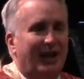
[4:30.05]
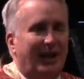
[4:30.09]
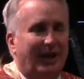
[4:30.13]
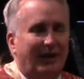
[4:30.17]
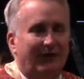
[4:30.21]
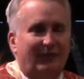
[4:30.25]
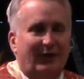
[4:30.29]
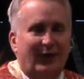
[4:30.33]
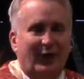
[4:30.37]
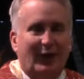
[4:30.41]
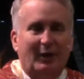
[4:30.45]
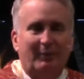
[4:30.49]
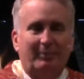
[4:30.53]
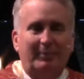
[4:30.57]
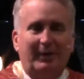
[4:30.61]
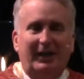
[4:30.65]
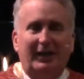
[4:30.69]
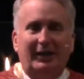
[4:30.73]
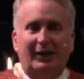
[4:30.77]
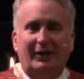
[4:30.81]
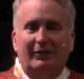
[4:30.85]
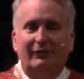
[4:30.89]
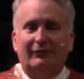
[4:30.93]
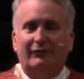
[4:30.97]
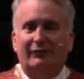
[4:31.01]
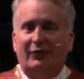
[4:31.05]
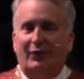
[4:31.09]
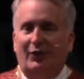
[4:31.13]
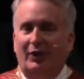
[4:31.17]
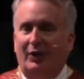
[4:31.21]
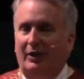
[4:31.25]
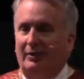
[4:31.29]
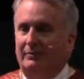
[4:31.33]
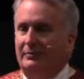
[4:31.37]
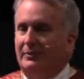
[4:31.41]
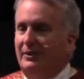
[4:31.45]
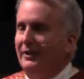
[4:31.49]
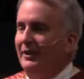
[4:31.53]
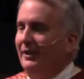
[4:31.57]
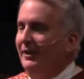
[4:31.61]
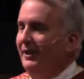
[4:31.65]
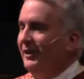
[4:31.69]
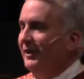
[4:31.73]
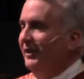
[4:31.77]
if they are being confirmed,